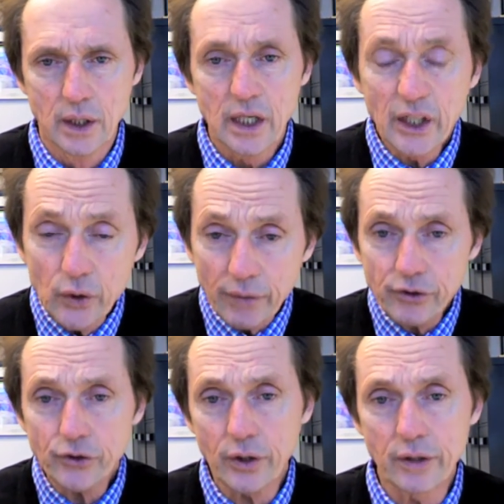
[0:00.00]
And you have to
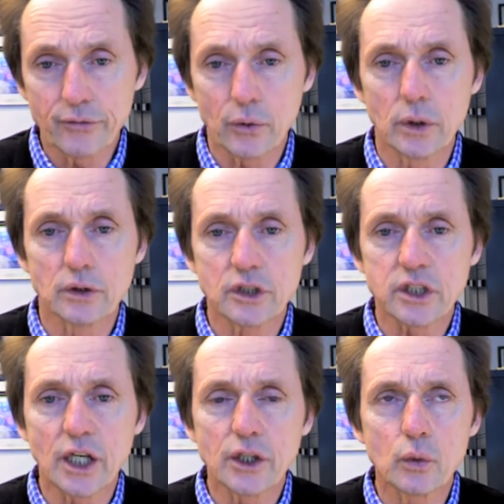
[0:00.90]
train for it, just
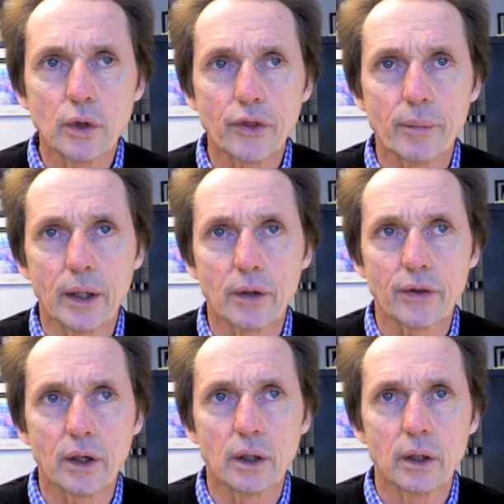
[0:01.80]
like you would the
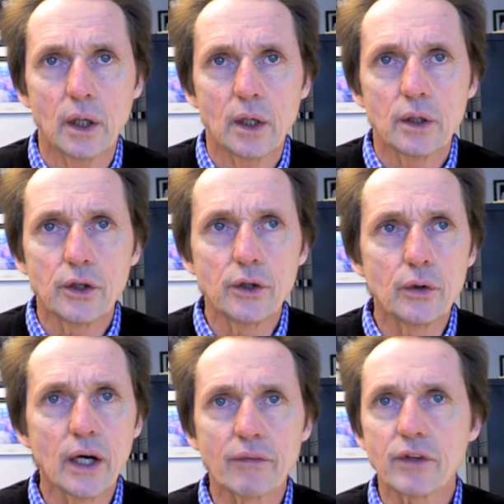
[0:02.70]
marathon you
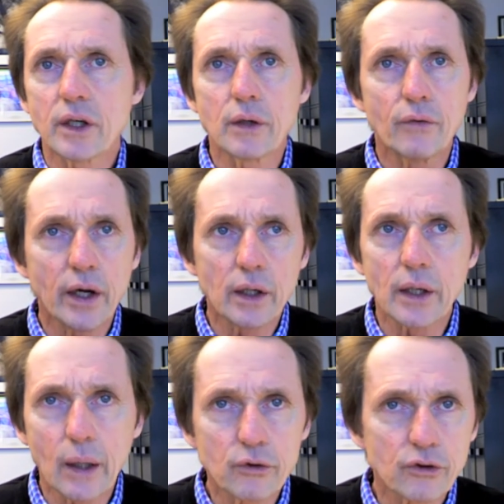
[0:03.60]
have to get regular
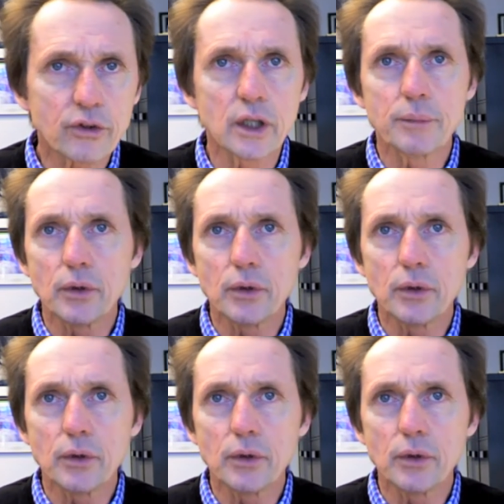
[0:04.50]
hours of sleep.